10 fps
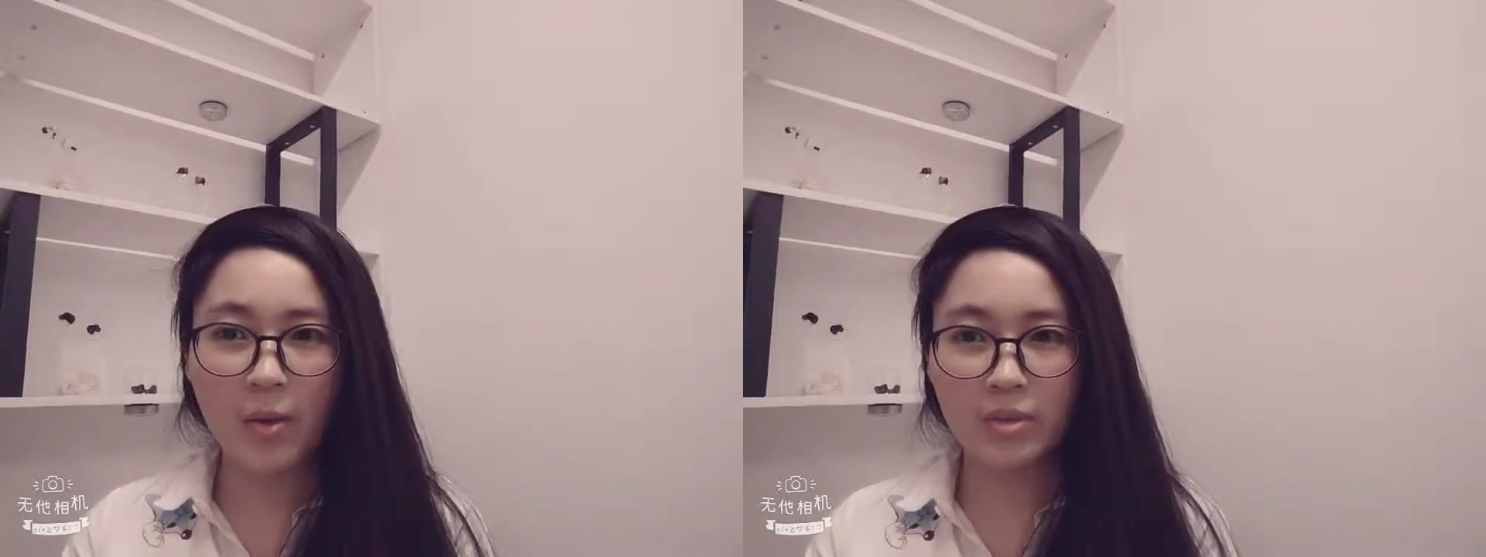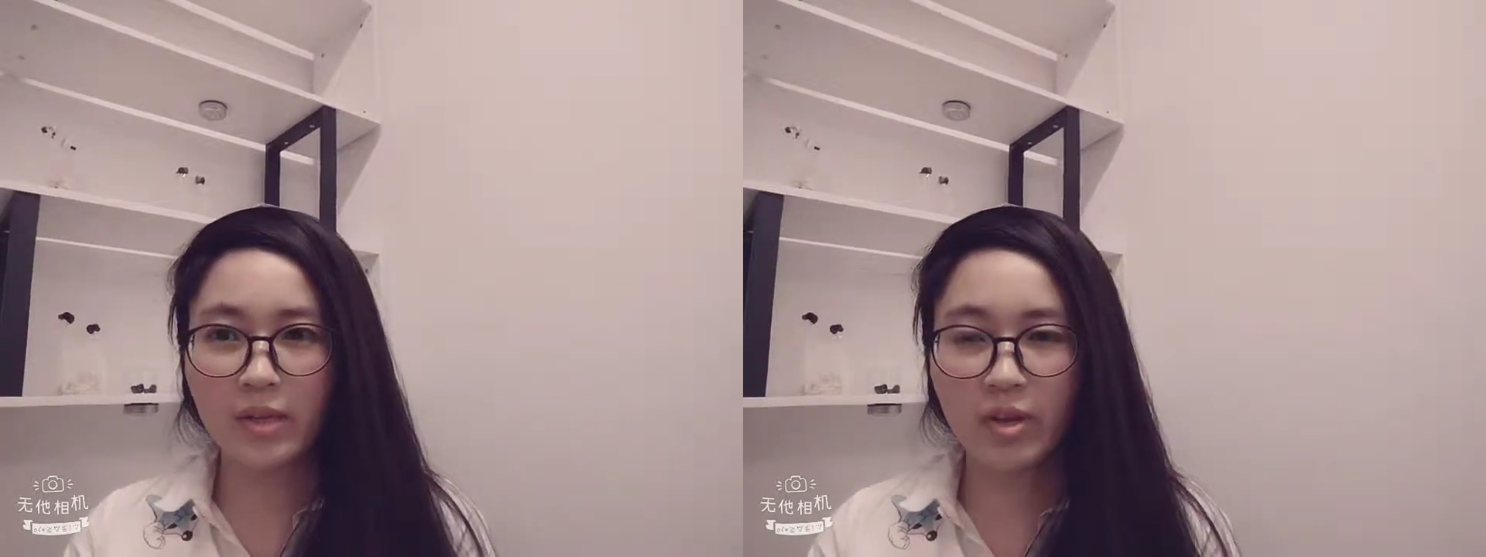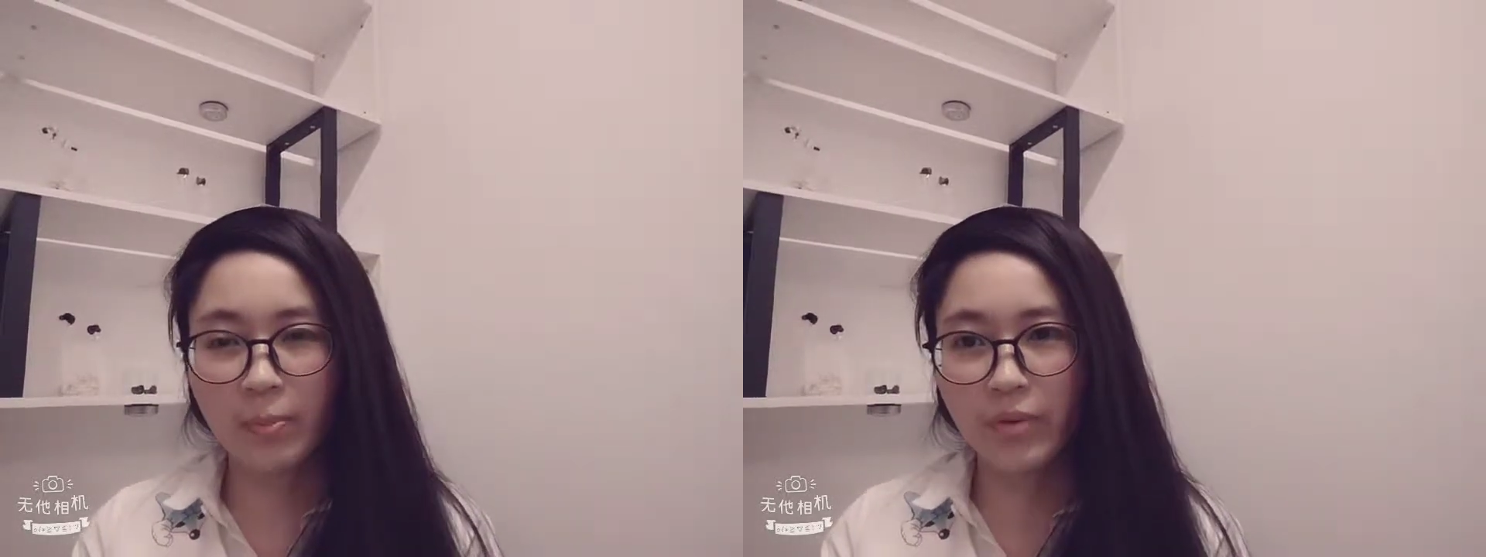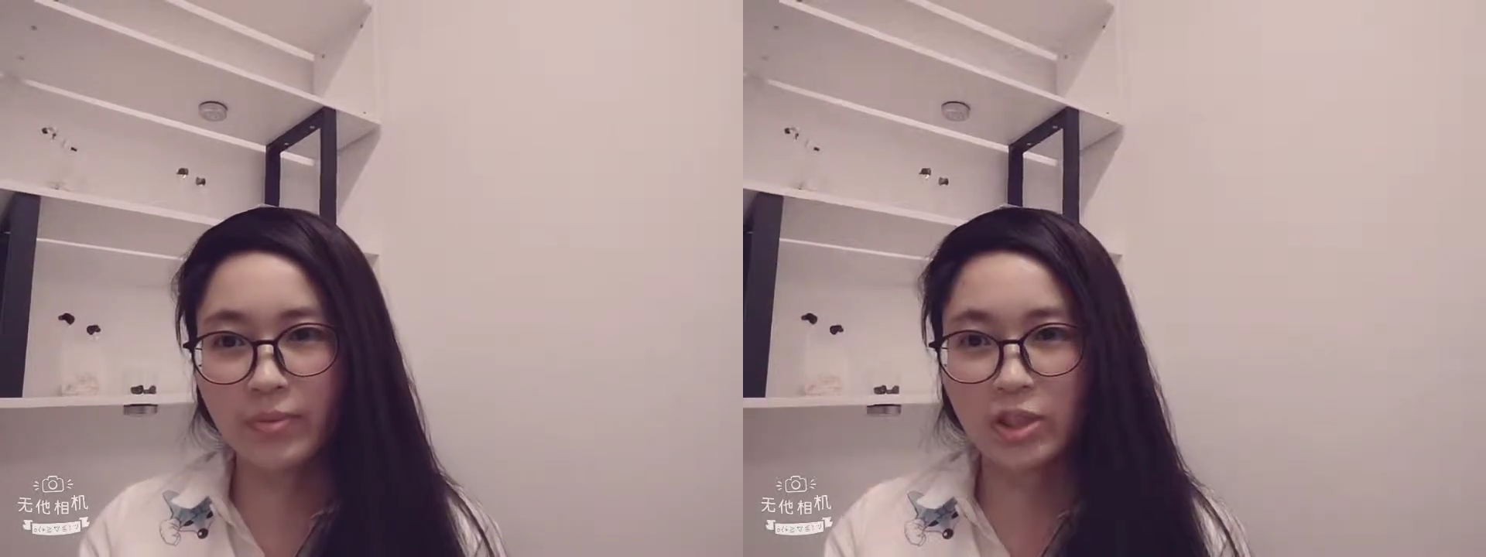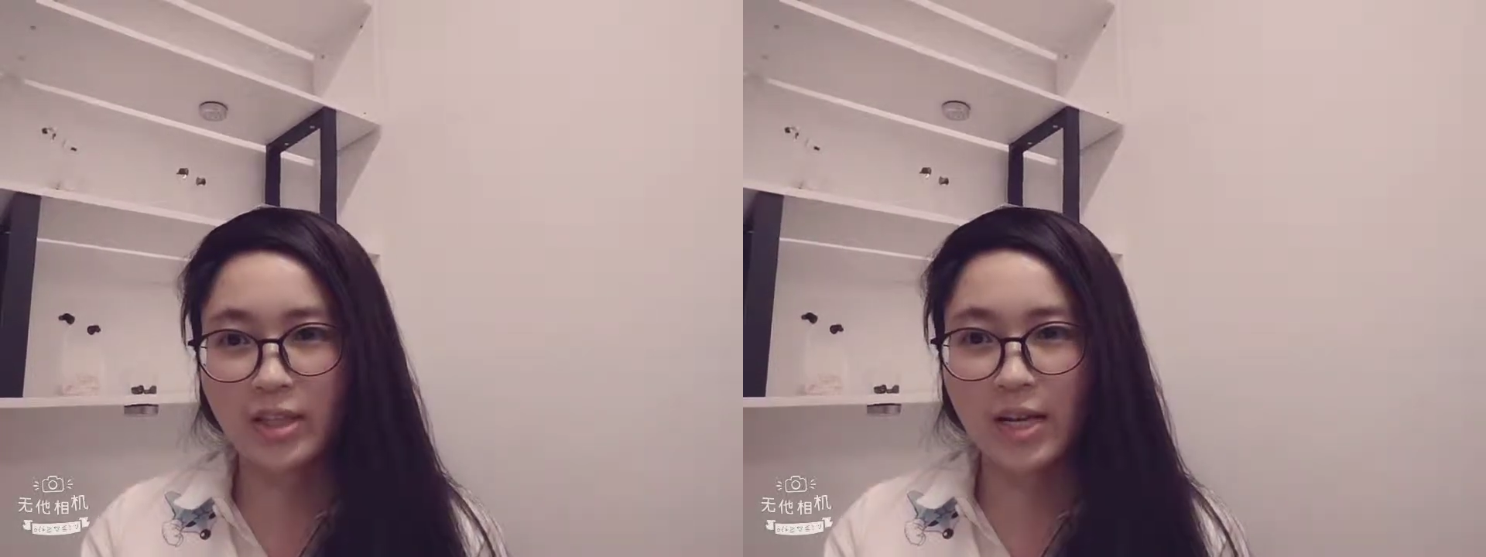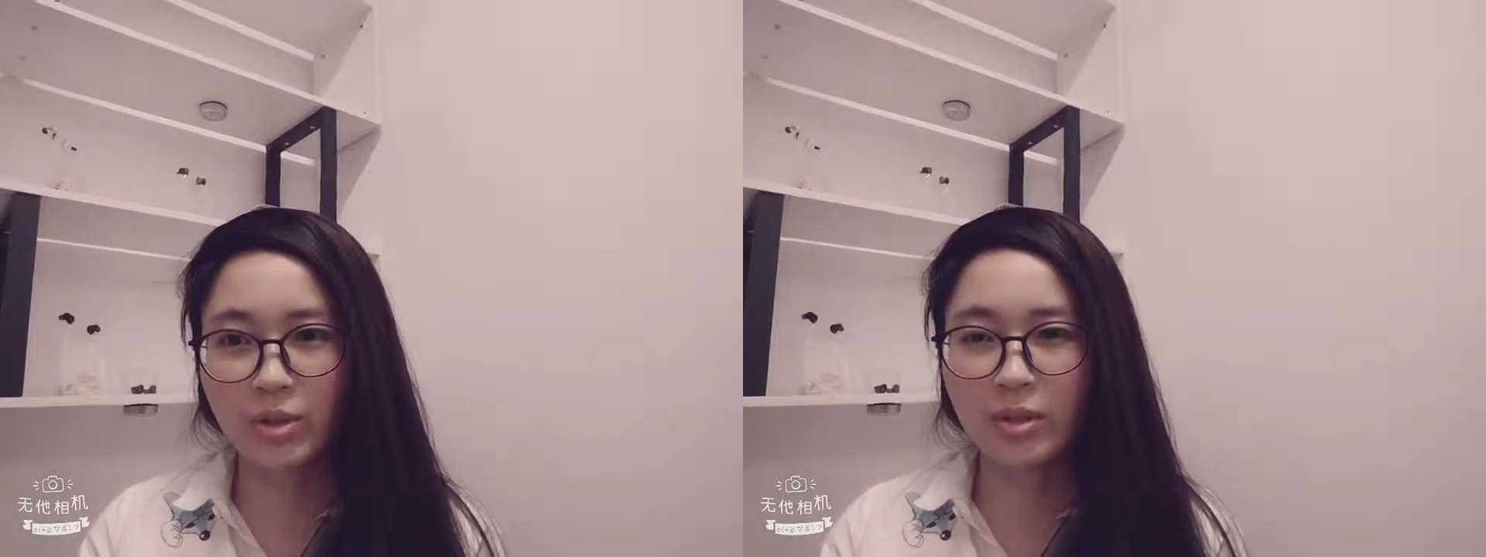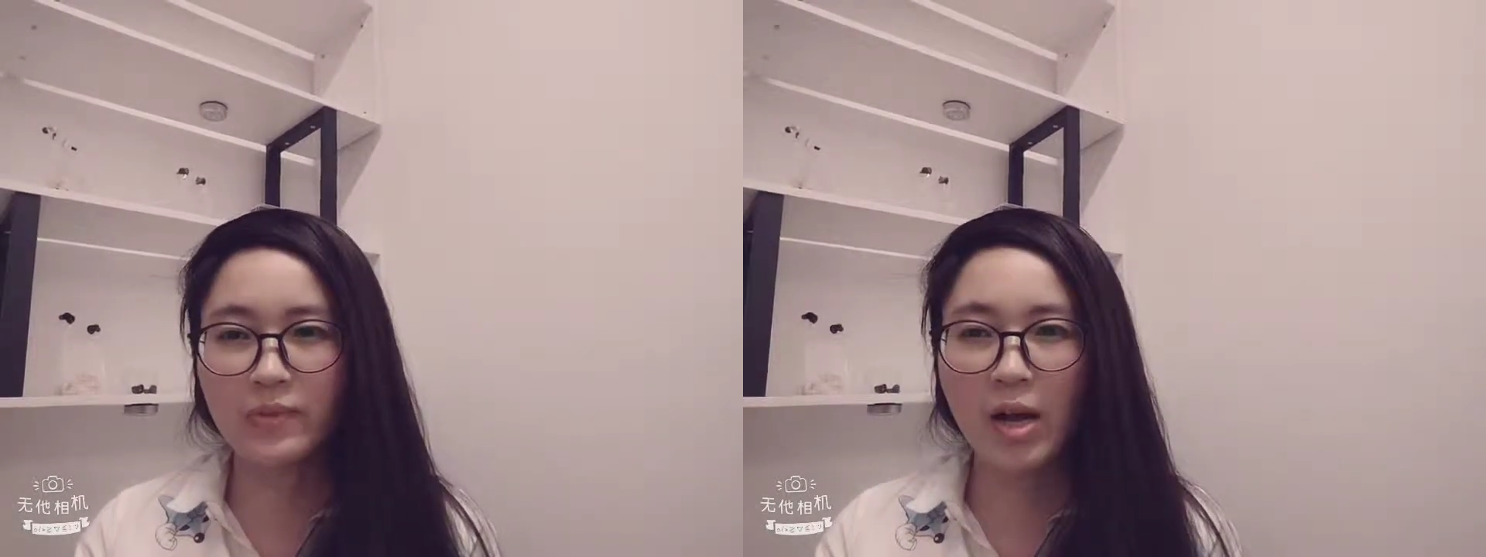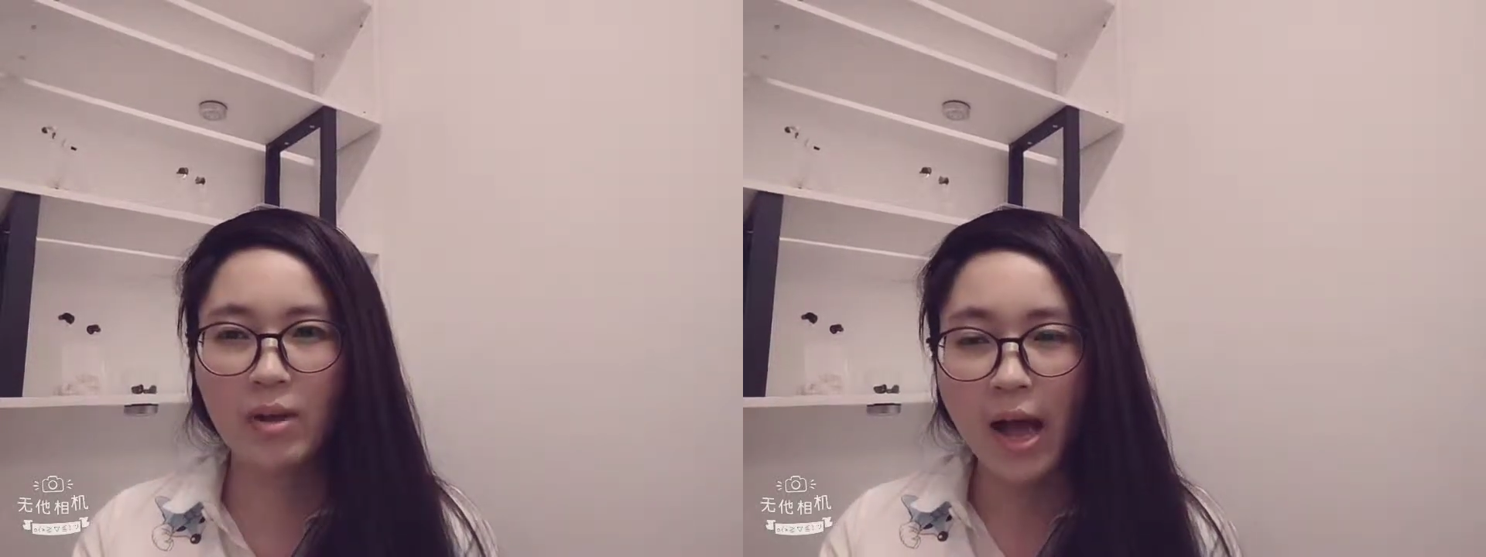I was giving a brief introduction
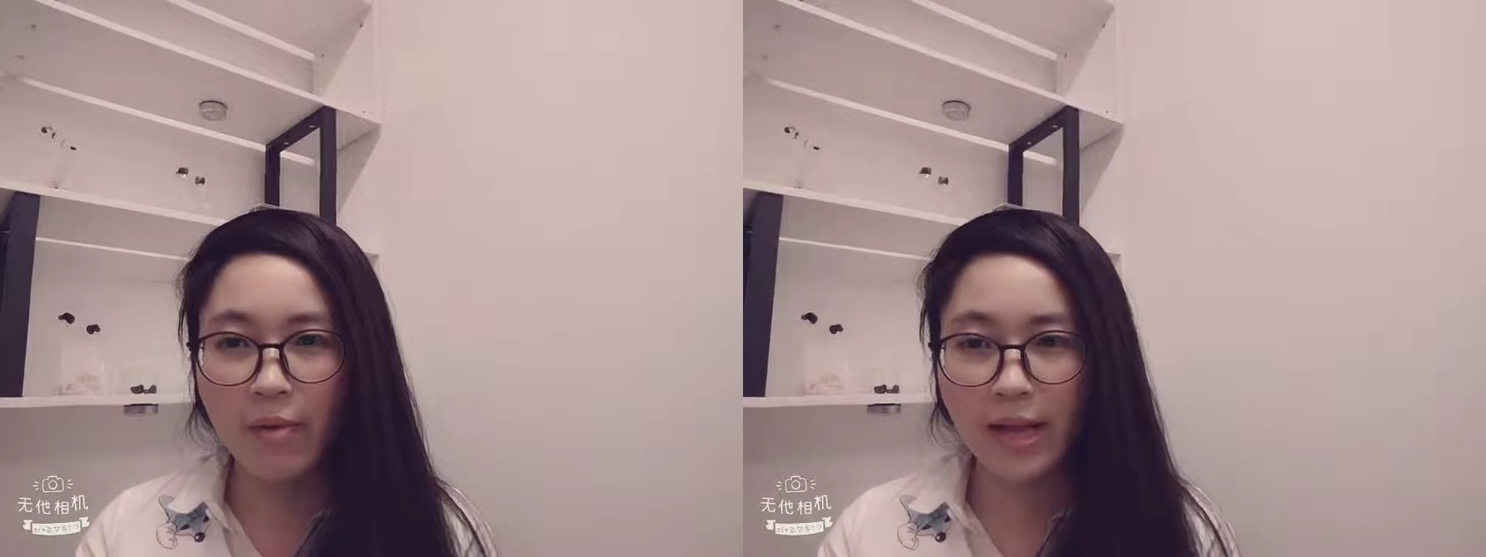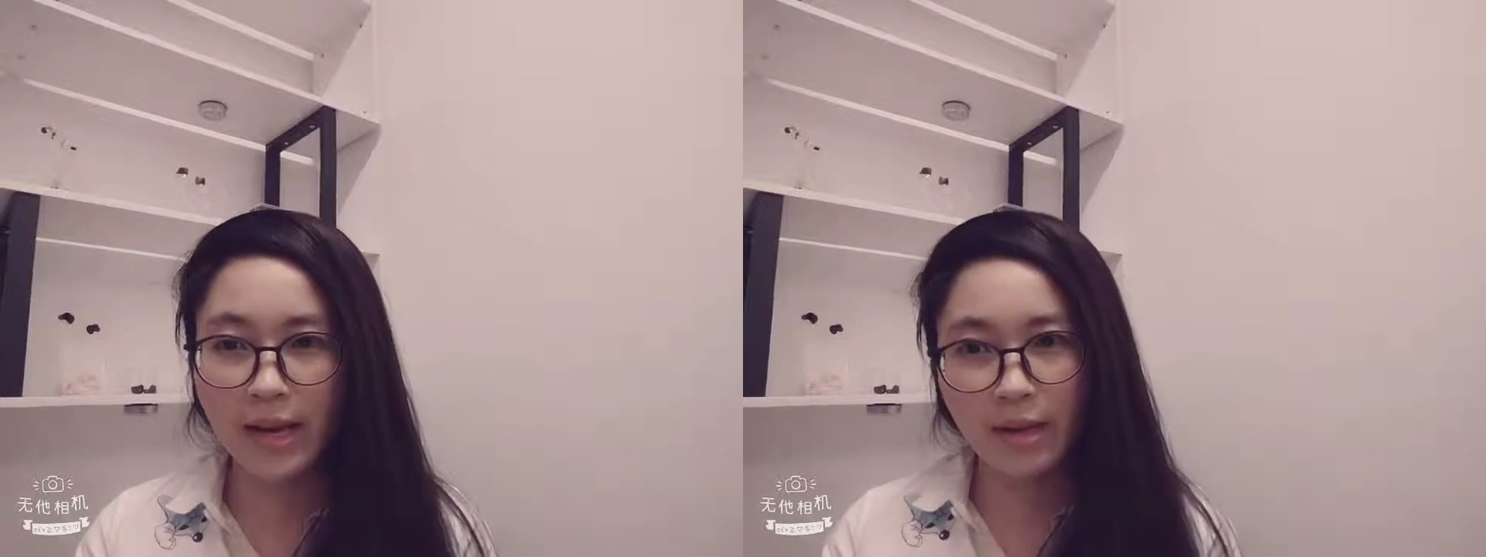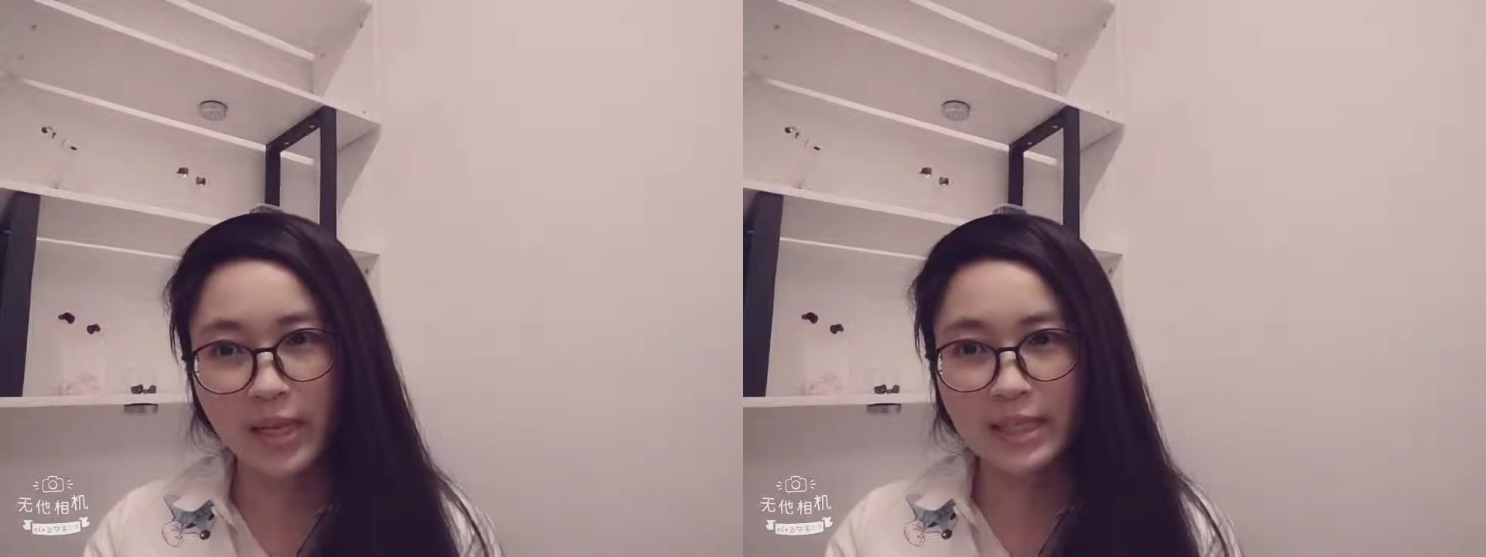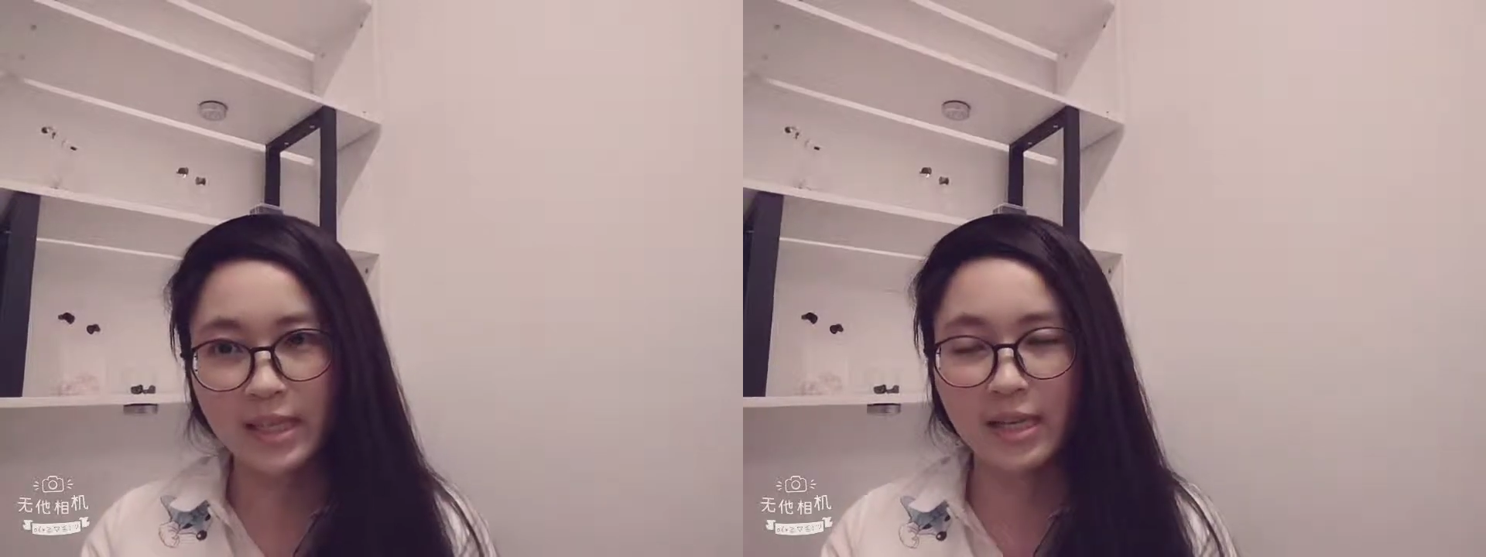of our HiFi dynamic